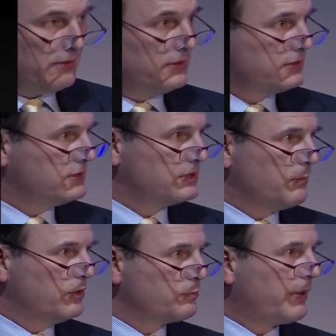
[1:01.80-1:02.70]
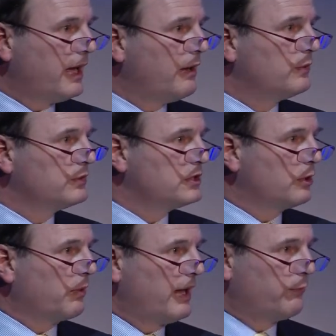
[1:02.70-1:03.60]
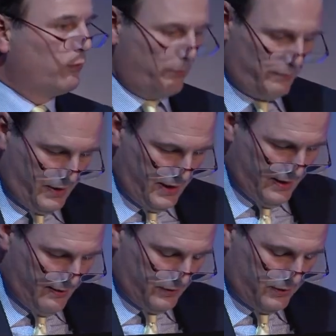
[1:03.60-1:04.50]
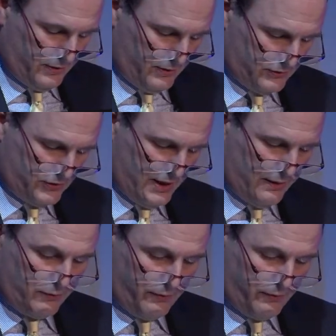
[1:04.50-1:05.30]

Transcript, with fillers: This is the most powerful digital platform ever conceived